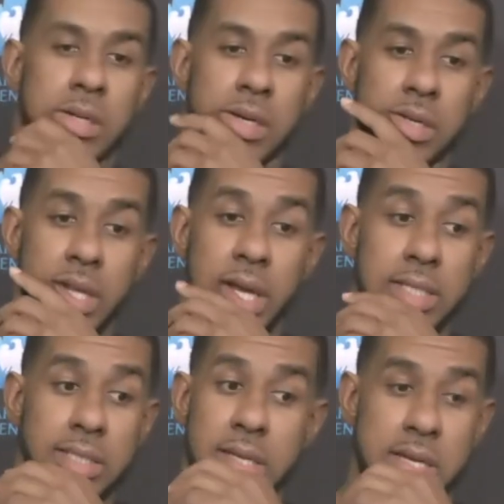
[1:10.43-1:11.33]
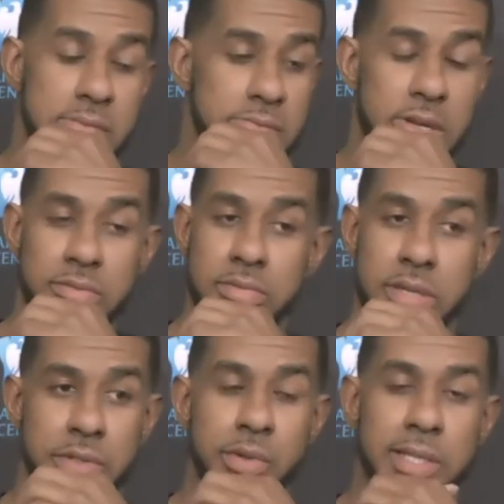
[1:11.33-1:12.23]
know, like I said, you know,
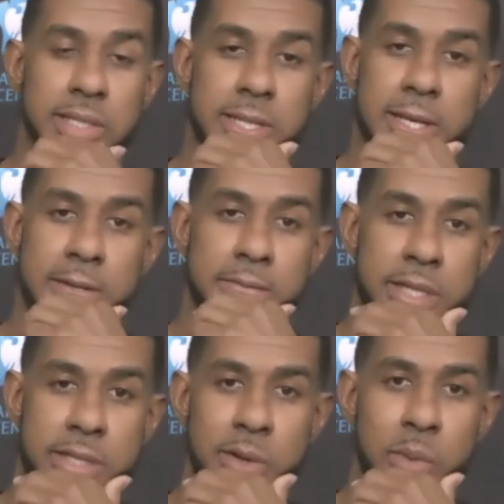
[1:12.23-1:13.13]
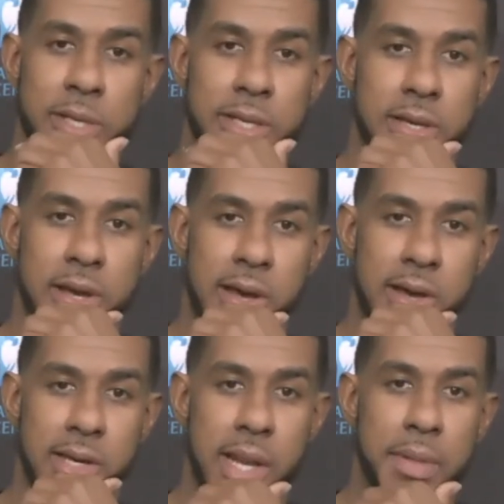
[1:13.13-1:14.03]
he was great tonight, but that's on me.
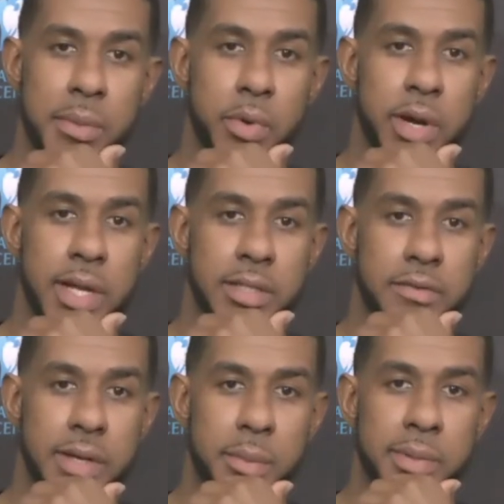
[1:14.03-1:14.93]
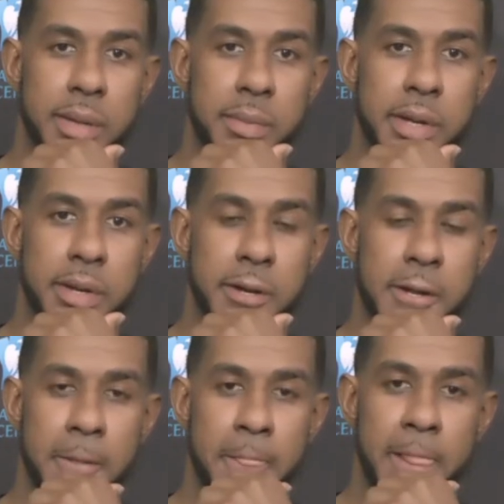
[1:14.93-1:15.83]
I got to be more active, got to play better.
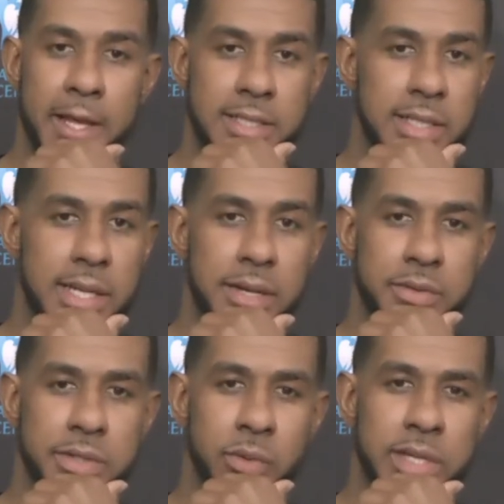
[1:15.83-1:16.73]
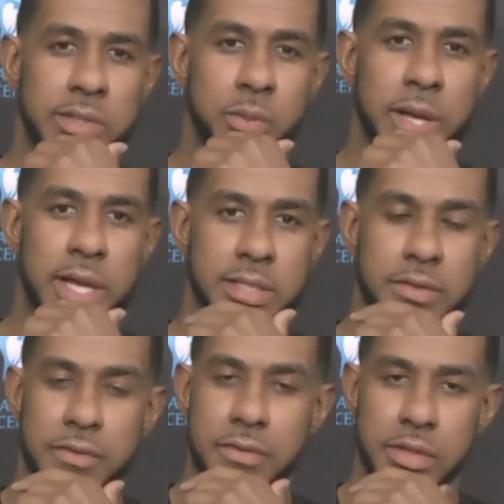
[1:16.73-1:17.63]
Like I said, I was way too
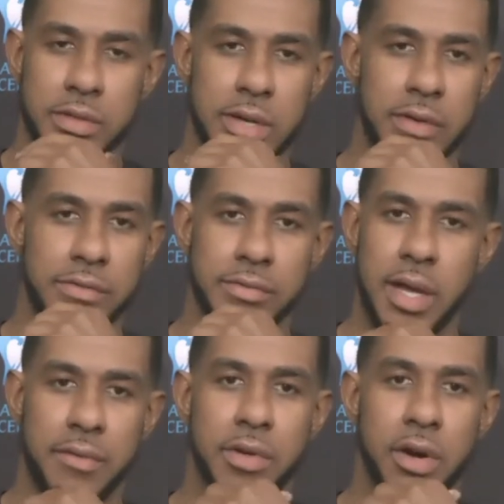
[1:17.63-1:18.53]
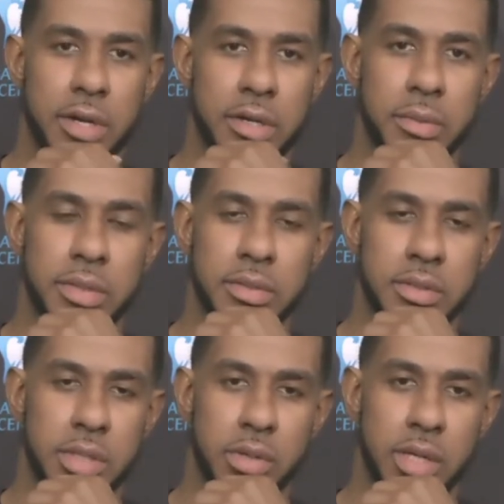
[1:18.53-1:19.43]
passive. You know, I've guarded him, and,
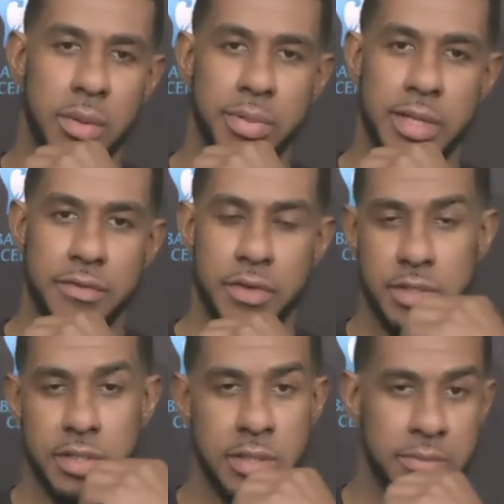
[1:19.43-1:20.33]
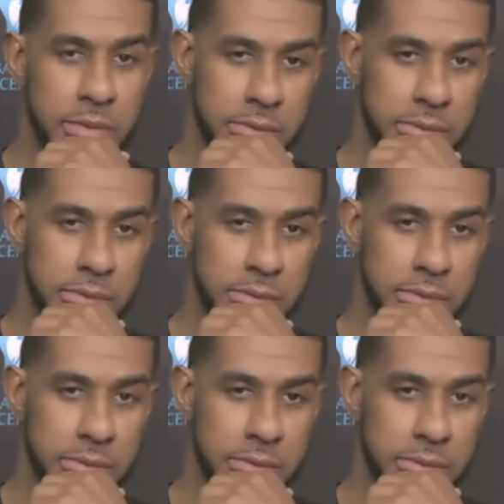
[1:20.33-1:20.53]
you know, I played versus him